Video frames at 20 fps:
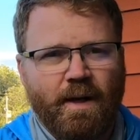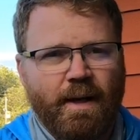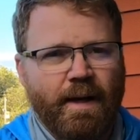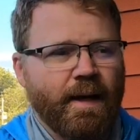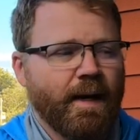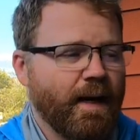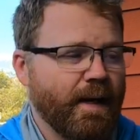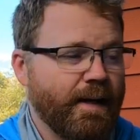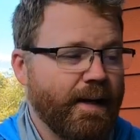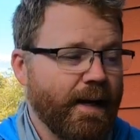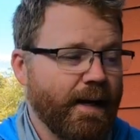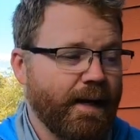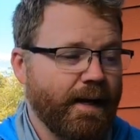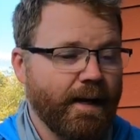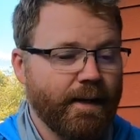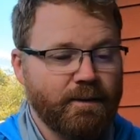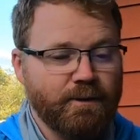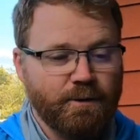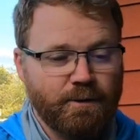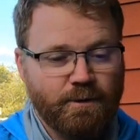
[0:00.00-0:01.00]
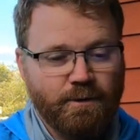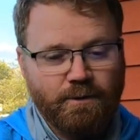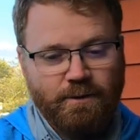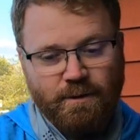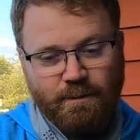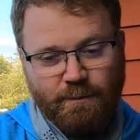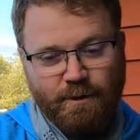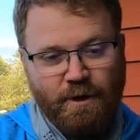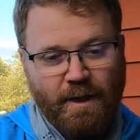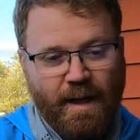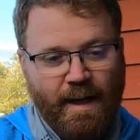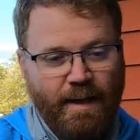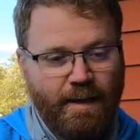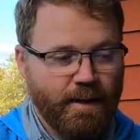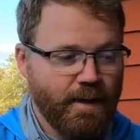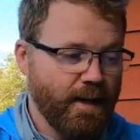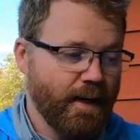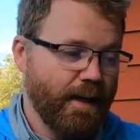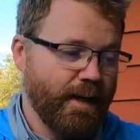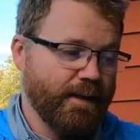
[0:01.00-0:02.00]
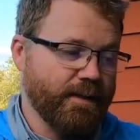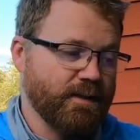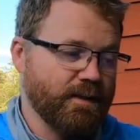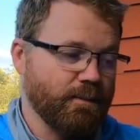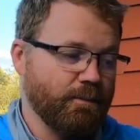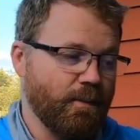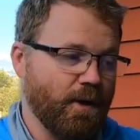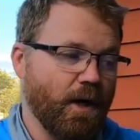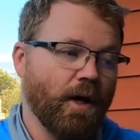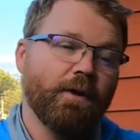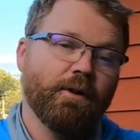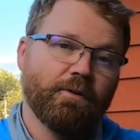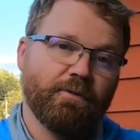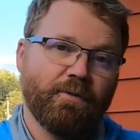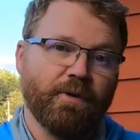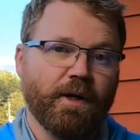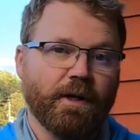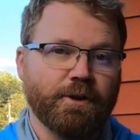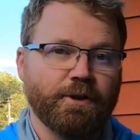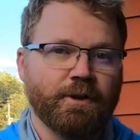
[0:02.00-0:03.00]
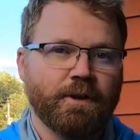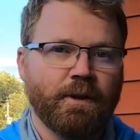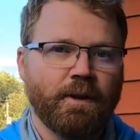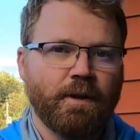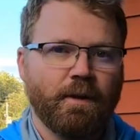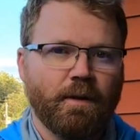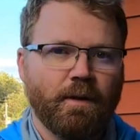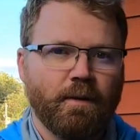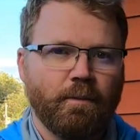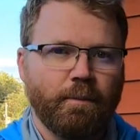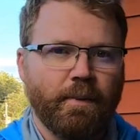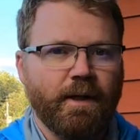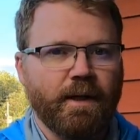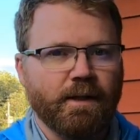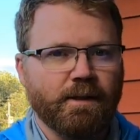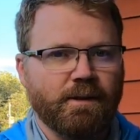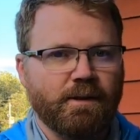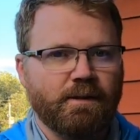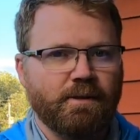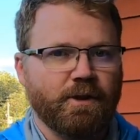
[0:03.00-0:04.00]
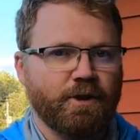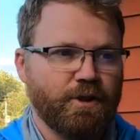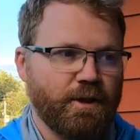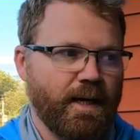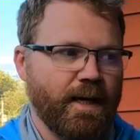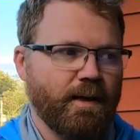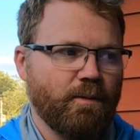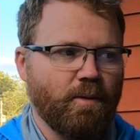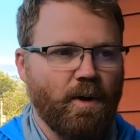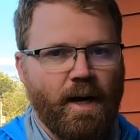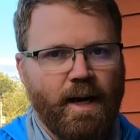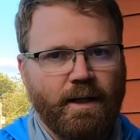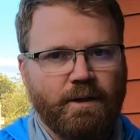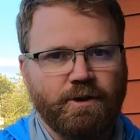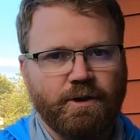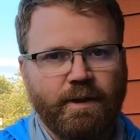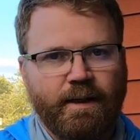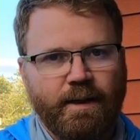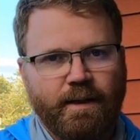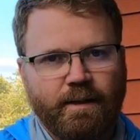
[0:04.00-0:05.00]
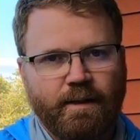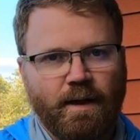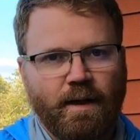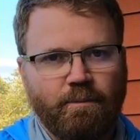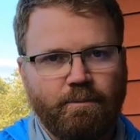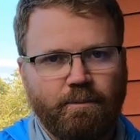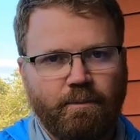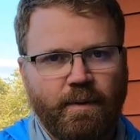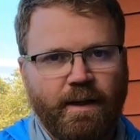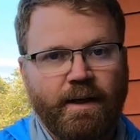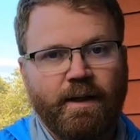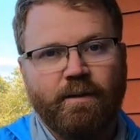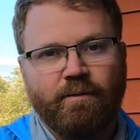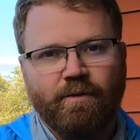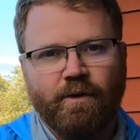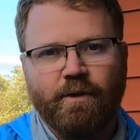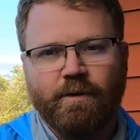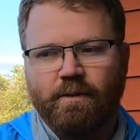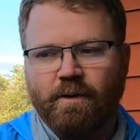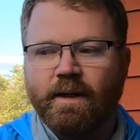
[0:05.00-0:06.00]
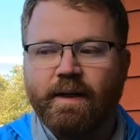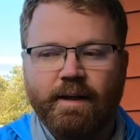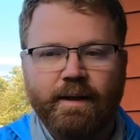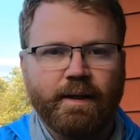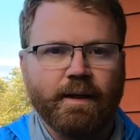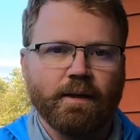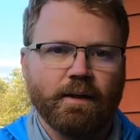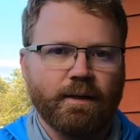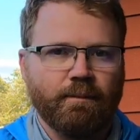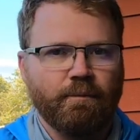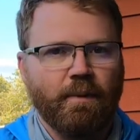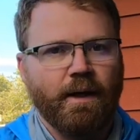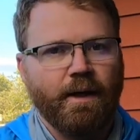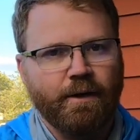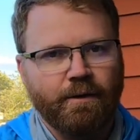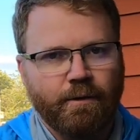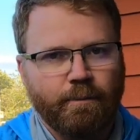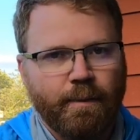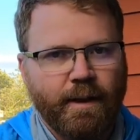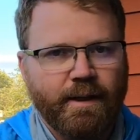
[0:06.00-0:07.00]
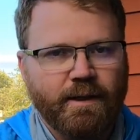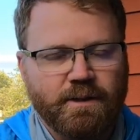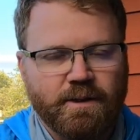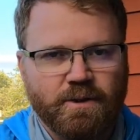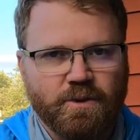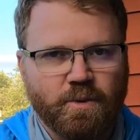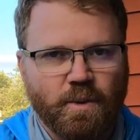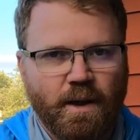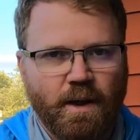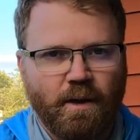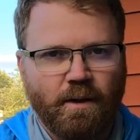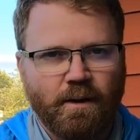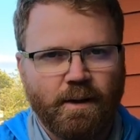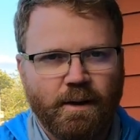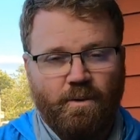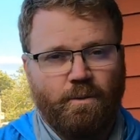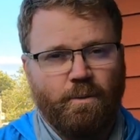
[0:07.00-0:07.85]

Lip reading: And I can't catch some shad and some other fish because the shad will actually end up inadvertently killing my other baits as well.